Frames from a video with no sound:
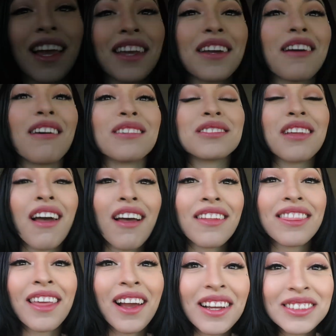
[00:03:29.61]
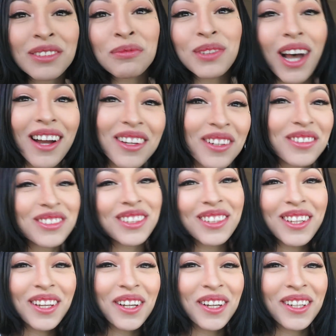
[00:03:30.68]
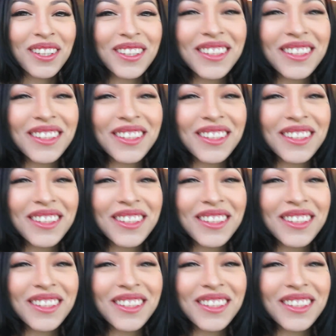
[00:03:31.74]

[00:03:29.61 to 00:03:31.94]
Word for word: and he goes, they got some tacos in here.